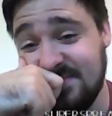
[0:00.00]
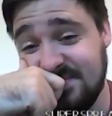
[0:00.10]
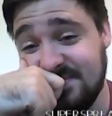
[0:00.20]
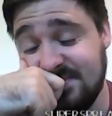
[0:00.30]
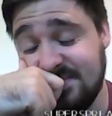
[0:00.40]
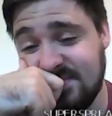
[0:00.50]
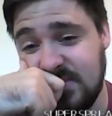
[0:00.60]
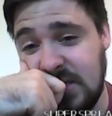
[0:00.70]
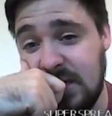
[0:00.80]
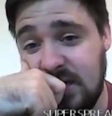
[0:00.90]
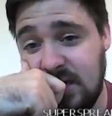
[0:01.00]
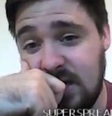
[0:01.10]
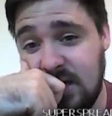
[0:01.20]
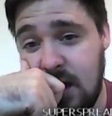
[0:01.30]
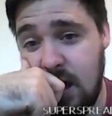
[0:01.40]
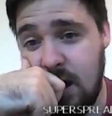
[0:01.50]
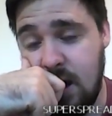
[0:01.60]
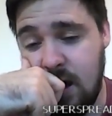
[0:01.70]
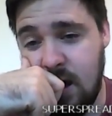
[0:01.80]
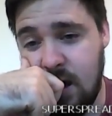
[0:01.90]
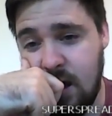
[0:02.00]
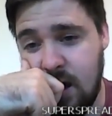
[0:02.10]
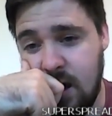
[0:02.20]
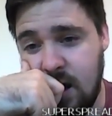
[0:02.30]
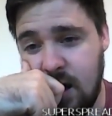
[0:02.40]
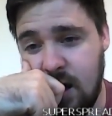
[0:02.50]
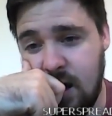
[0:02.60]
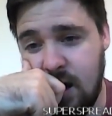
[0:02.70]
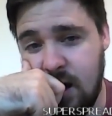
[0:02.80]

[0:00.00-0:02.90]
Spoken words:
[no speech]